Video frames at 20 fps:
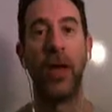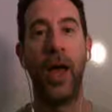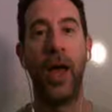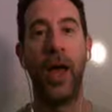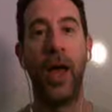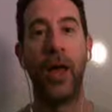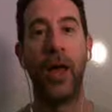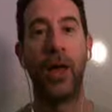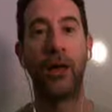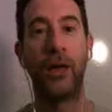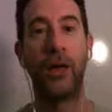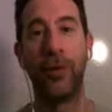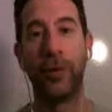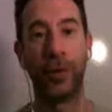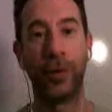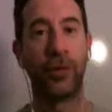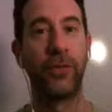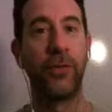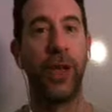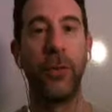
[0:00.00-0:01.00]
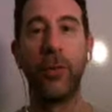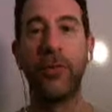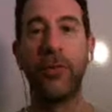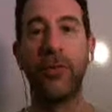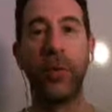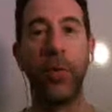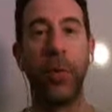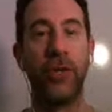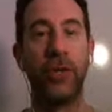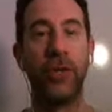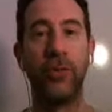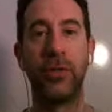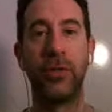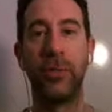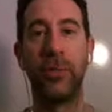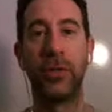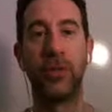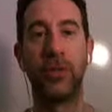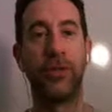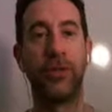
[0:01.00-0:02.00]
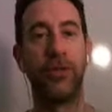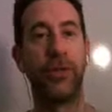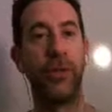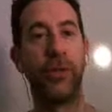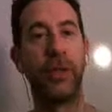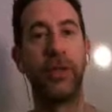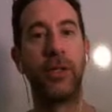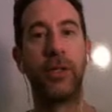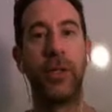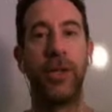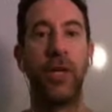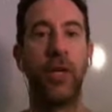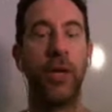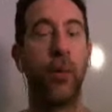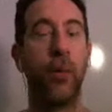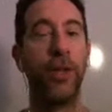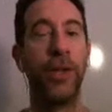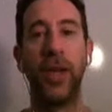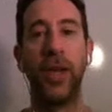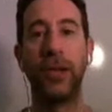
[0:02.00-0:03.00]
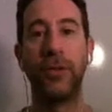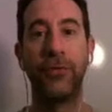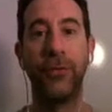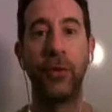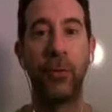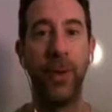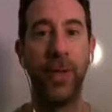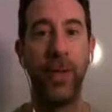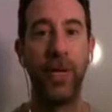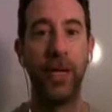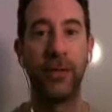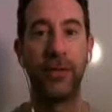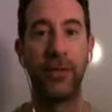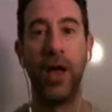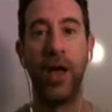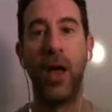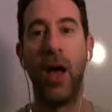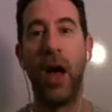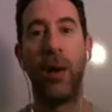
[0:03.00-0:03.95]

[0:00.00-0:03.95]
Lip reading: And, for example, if you want to do something different, you can say, in the next few minutes,